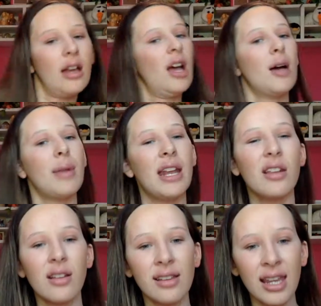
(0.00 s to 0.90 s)
And
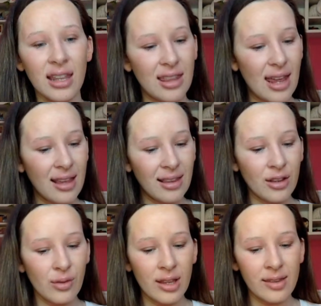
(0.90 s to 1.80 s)
it looks like this.
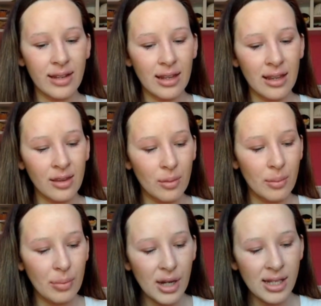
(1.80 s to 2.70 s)
It's really sticky, so I'm
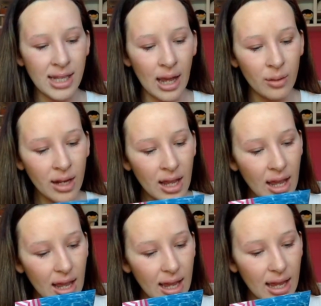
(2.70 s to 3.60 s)
going to put it down.
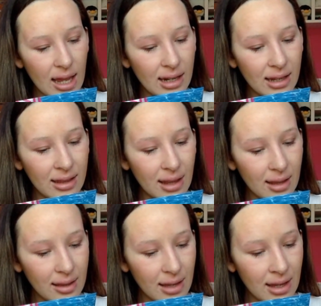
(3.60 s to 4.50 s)
And
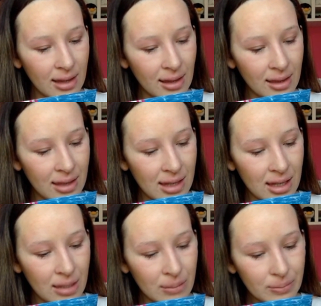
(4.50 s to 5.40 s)
this is
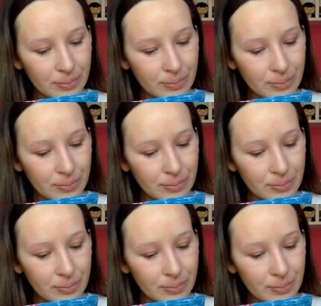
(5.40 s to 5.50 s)
the